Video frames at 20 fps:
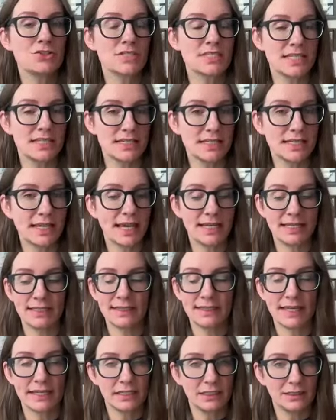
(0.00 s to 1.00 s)
just
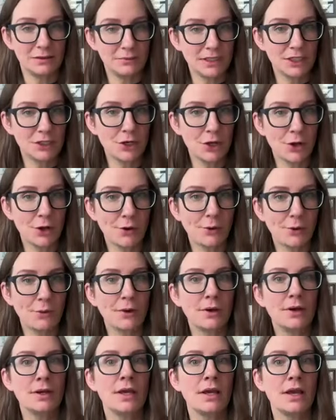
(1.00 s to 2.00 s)
indicating, letting me
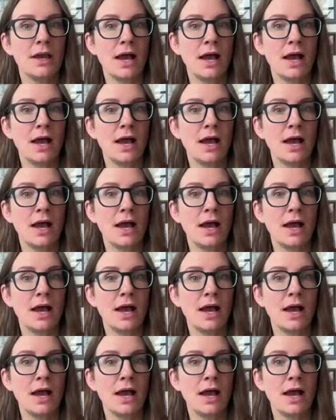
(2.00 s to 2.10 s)
know